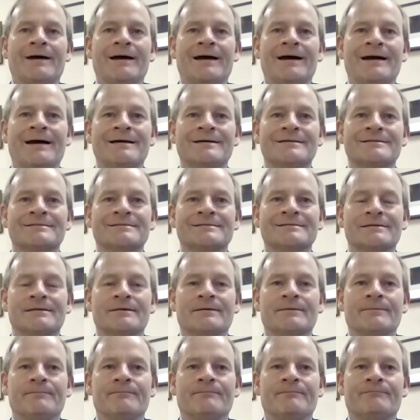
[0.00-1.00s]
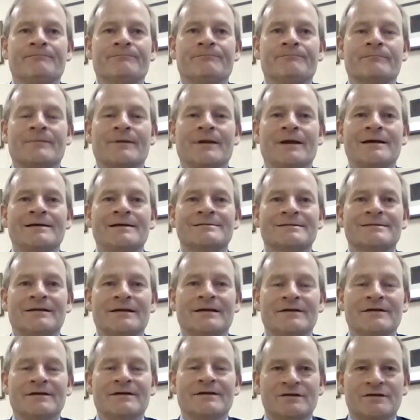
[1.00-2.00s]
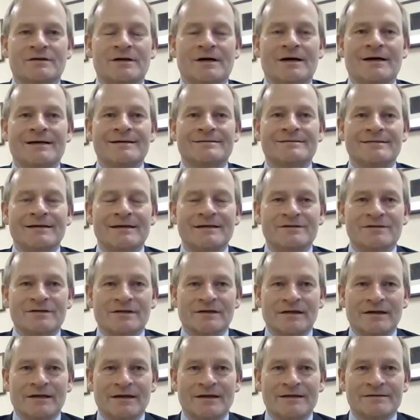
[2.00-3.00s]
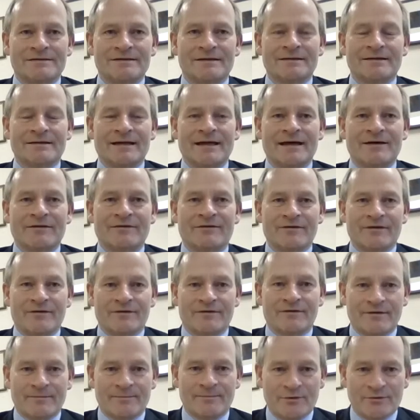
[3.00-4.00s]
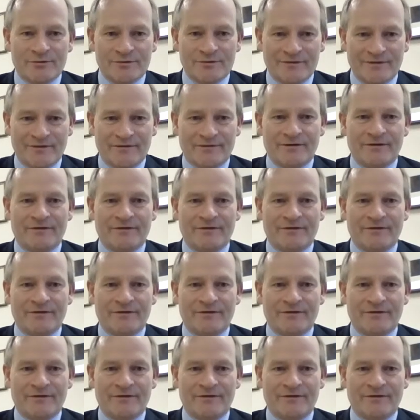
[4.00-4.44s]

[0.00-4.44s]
as a solicitor, I say to clients at the outset of the process,